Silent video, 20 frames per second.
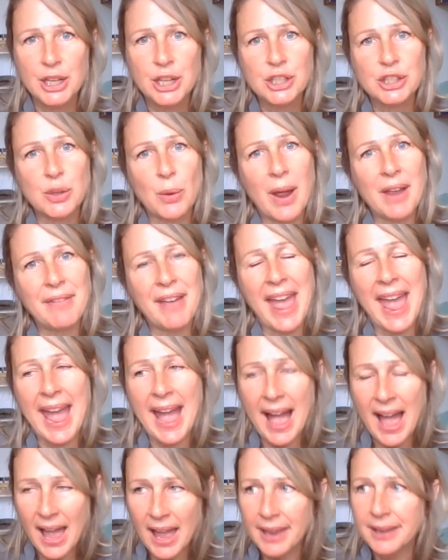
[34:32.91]
So I've
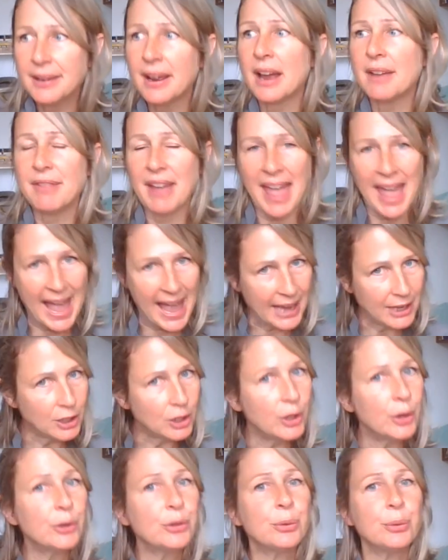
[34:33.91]
had
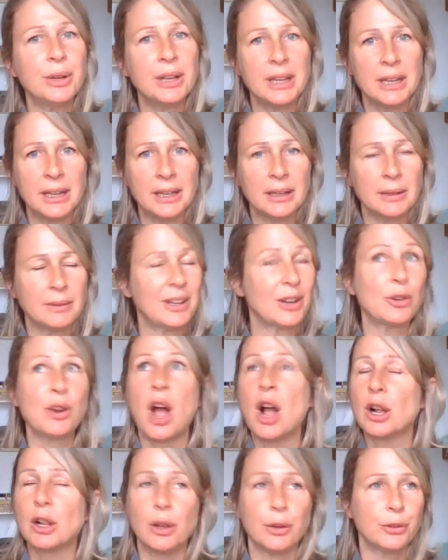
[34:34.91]
close reading. They're
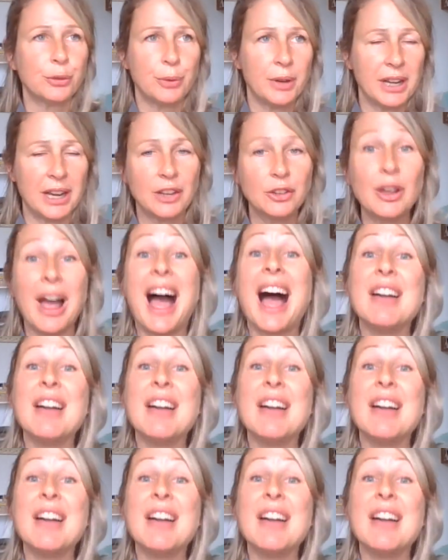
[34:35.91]
not close readings.